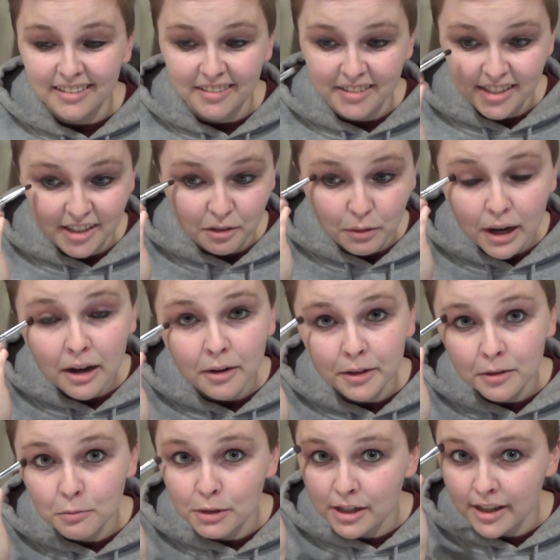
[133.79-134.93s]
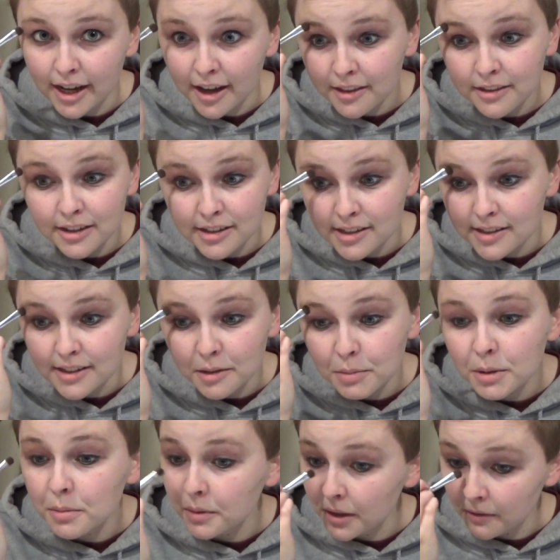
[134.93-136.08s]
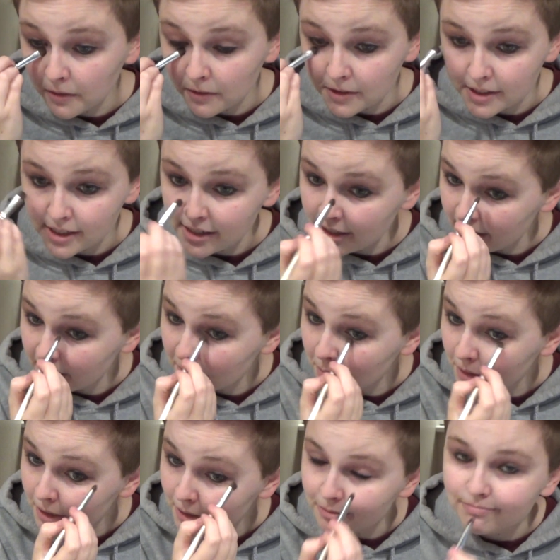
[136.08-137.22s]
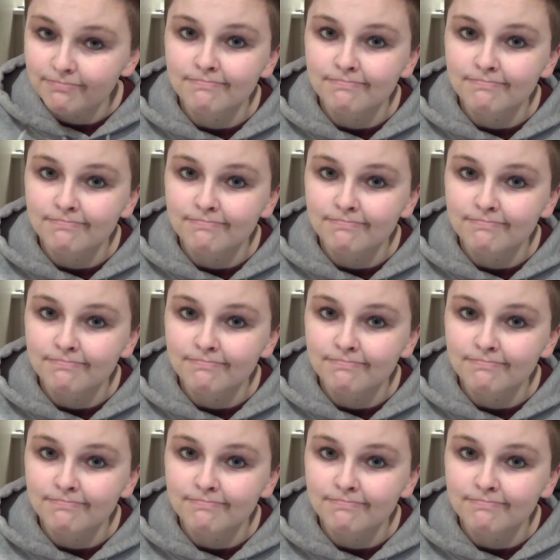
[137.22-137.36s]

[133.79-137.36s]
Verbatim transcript: it's like, wow, you're one of the healthiest sick people I've ever seen. Like,